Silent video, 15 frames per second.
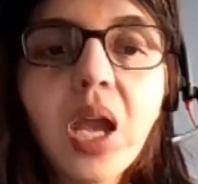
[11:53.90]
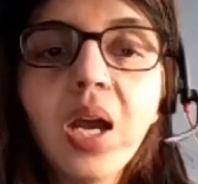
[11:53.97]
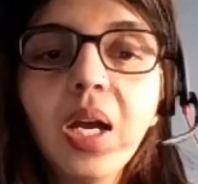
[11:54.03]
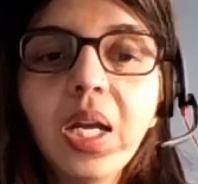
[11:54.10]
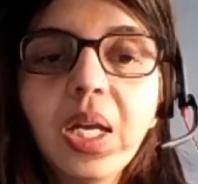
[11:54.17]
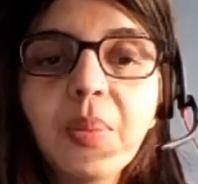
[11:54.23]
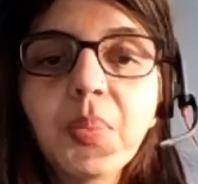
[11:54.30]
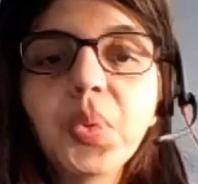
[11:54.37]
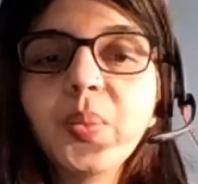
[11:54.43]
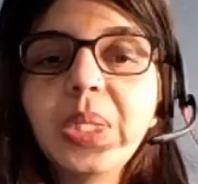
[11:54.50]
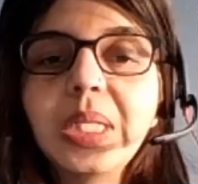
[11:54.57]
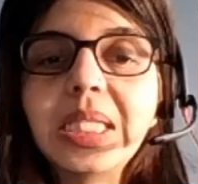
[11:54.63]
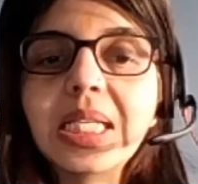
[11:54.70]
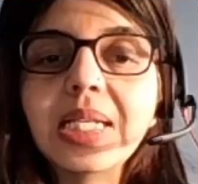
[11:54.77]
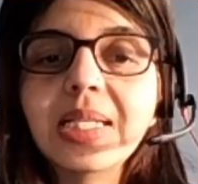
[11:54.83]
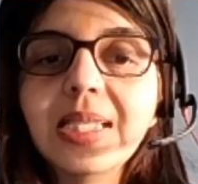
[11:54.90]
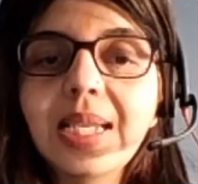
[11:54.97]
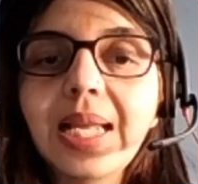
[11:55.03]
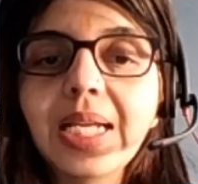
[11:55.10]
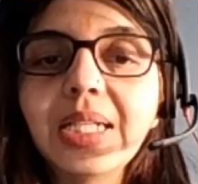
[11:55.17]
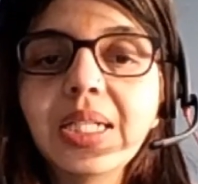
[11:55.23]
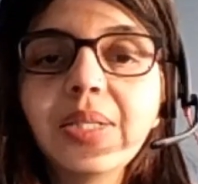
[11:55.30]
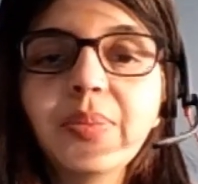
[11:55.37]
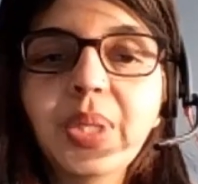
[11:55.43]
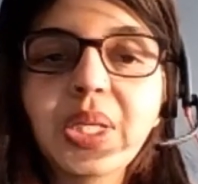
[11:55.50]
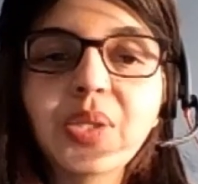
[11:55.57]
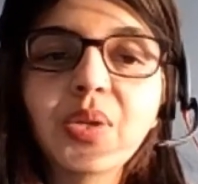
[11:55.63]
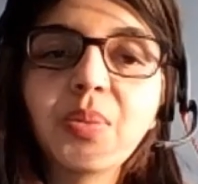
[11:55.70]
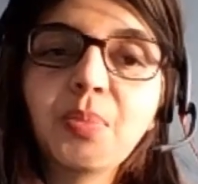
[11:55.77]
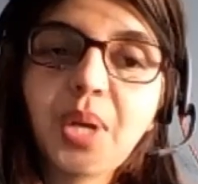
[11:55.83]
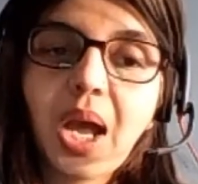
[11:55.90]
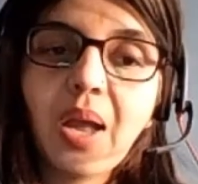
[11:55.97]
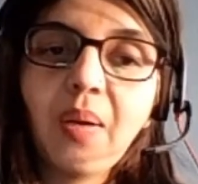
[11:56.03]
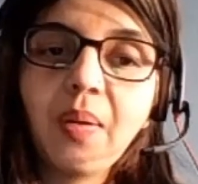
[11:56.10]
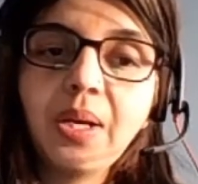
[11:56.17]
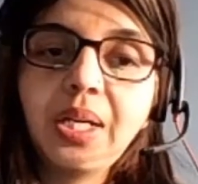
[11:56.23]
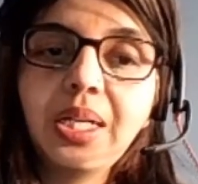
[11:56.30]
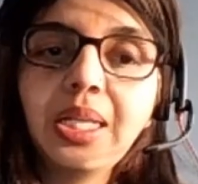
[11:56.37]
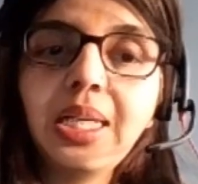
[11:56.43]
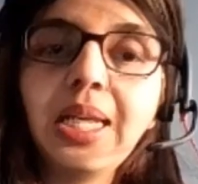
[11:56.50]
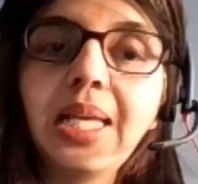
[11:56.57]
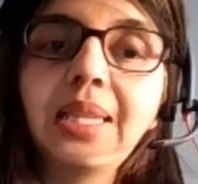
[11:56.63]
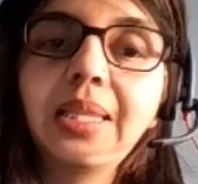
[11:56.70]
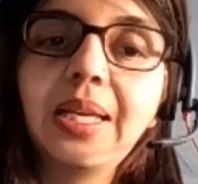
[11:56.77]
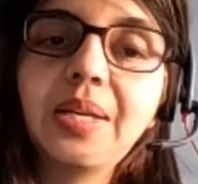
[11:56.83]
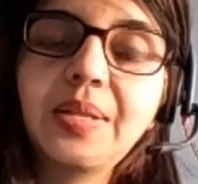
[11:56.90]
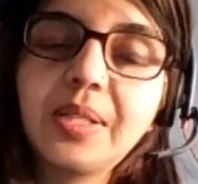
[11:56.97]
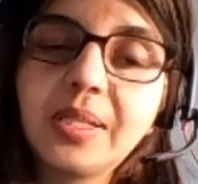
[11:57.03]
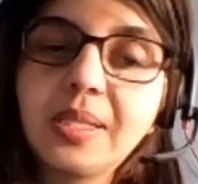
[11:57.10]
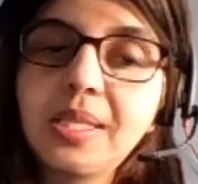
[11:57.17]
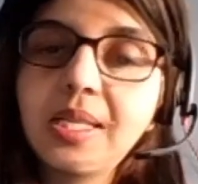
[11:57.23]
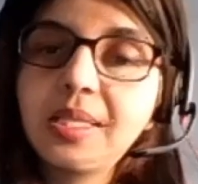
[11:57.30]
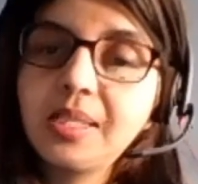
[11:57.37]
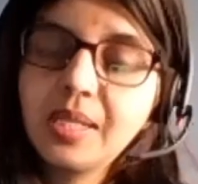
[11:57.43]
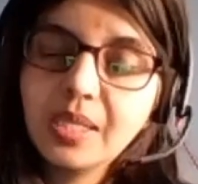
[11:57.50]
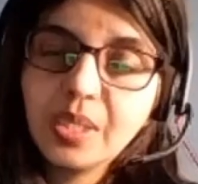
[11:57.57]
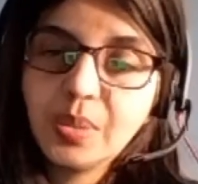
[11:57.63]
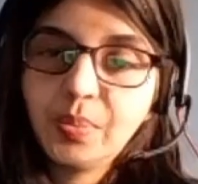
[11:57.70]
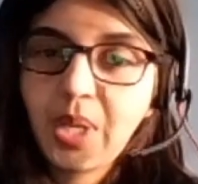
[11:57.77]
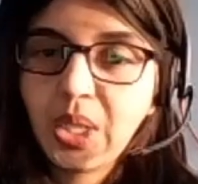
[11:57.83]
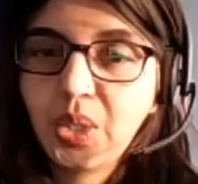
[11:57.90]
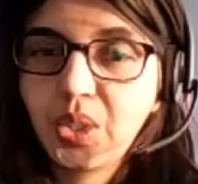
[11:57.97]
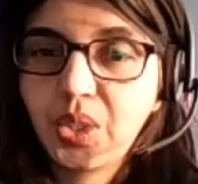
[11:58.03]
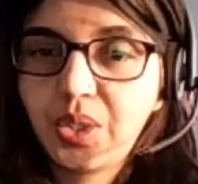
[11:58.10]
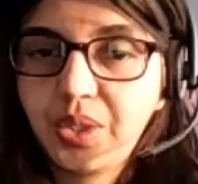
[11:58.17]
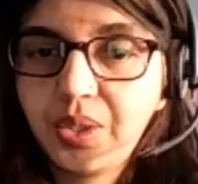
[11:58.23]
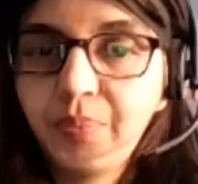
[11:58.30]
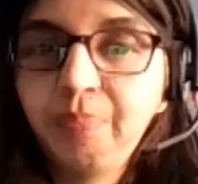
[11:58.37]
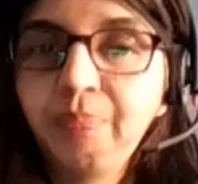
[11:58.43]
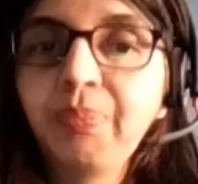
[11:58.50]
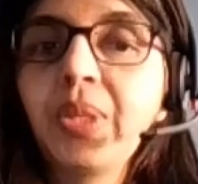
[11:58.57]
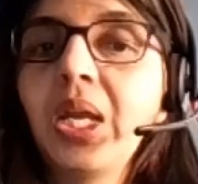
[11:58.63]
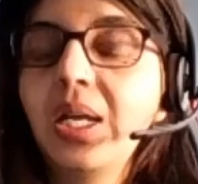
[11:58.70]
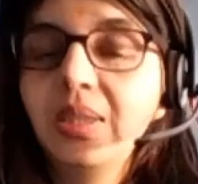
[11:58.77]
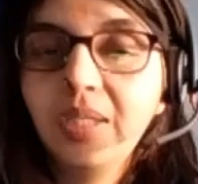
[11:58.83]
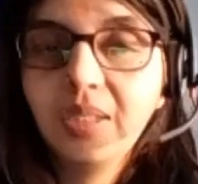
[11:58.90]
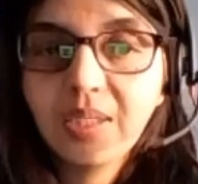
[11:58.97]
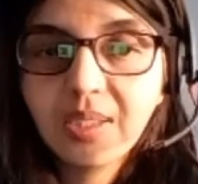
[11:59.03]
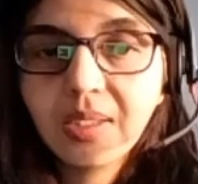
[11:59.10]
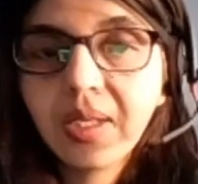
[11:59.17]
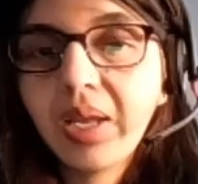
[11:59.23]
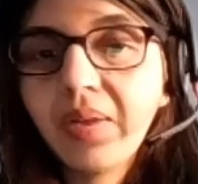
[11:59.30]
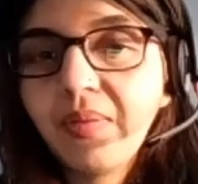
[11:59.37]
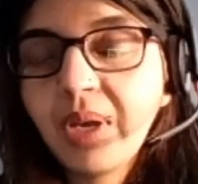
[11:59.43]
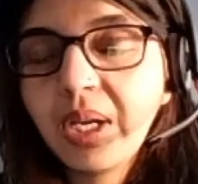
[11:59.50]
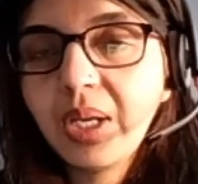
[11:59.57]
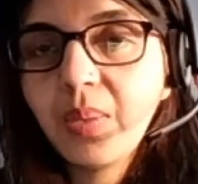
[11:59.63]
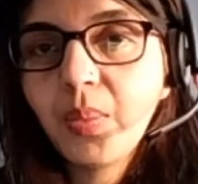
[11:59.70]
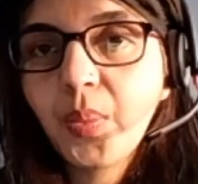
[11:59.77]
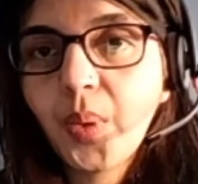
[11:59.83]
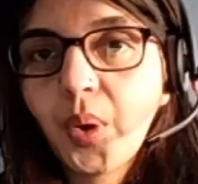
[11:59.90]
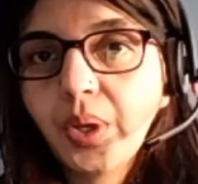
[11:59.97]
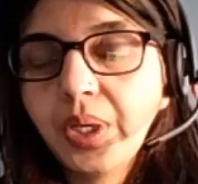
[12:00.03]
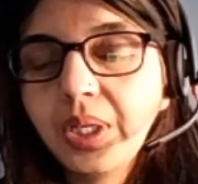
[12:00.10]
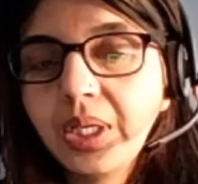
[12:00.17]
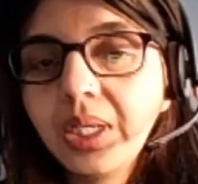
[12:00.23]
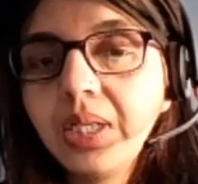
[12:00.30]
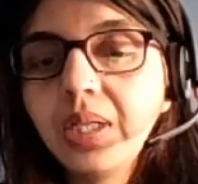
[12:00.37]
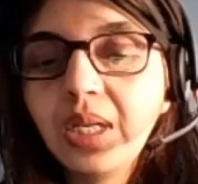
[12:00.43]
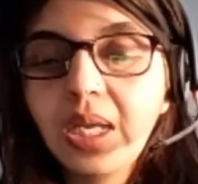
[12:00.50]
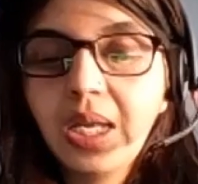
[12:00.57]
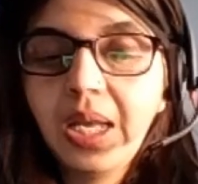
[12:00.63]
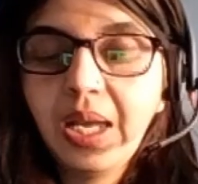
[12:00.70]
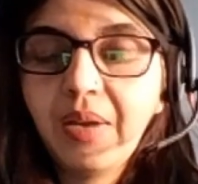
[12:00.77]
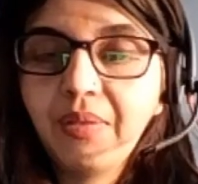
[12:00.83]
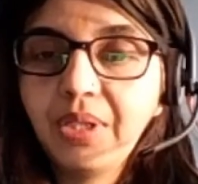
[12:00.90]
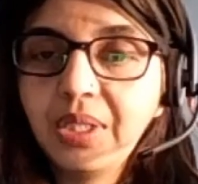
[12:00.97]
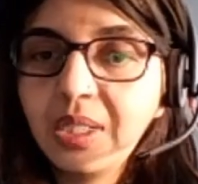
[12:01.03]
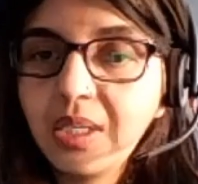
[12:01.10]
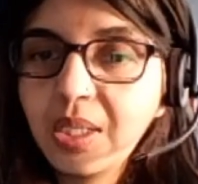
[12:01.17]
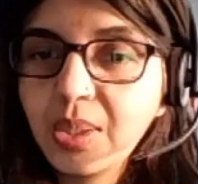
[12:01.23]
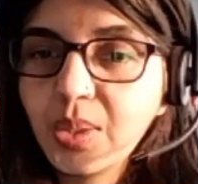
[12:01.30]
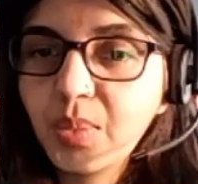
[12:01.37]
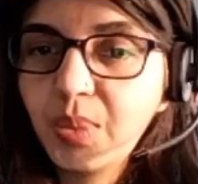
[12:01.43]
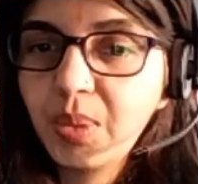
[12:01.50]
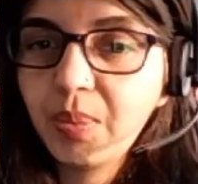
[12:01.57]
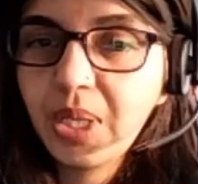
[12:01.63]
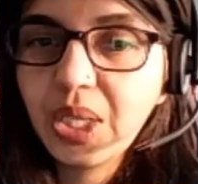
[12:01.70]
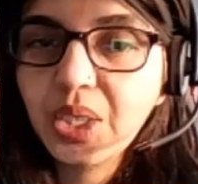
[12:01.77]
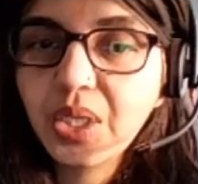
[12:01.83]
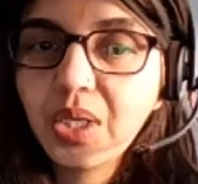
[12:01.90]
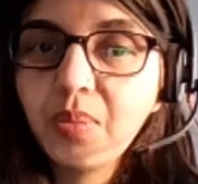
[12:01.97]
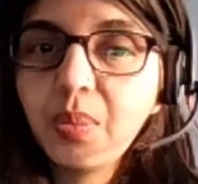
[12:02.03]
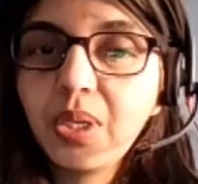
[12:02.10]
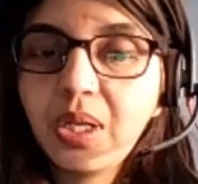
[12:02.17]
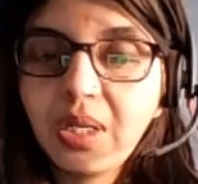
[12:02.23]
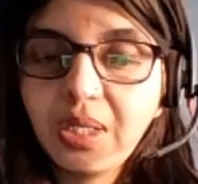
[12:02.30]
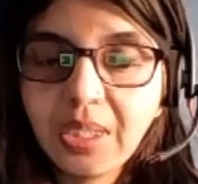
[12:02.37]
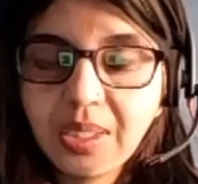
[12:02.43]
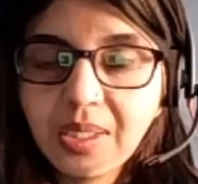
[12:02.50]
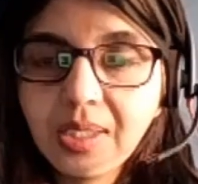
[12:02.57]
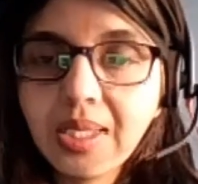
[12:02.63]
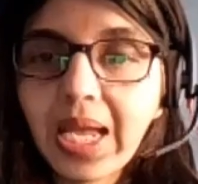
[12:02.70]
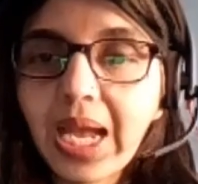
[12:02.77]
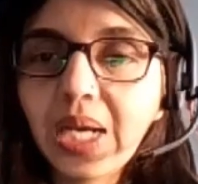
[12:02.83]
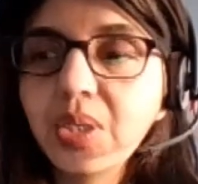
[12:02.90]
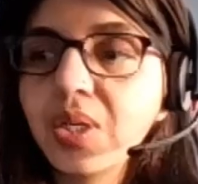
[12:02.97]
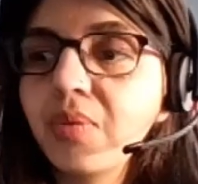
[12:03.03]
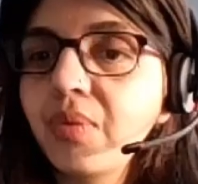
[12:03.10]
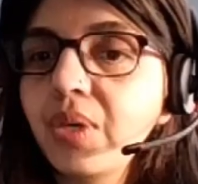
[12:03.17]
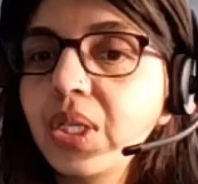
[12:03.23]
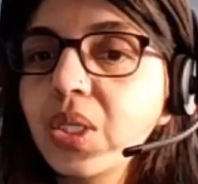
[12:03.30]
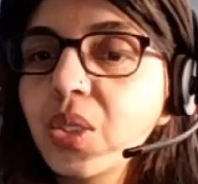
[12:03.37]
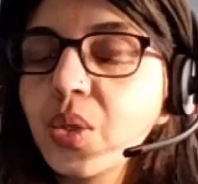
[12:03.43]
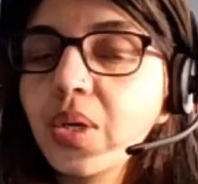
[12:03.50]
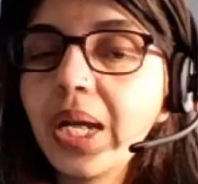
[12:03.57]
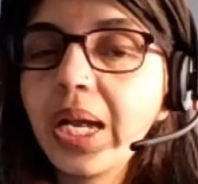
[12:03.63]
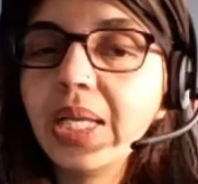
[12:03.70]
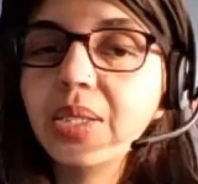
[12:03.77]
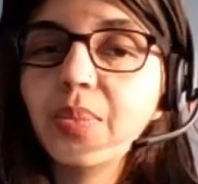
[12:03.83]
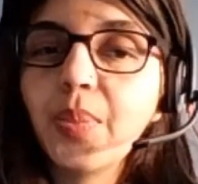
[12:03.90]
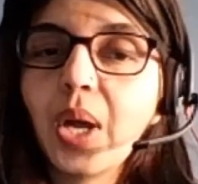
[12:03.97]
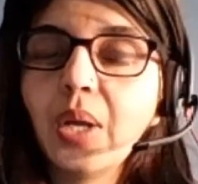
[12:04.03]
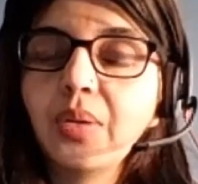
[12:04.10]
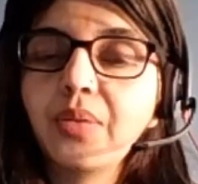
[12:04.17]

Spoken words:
Improvements are selected based on priority and their success is measured. This is again very important. Everything needs to be measurable. This is the action we took as a part of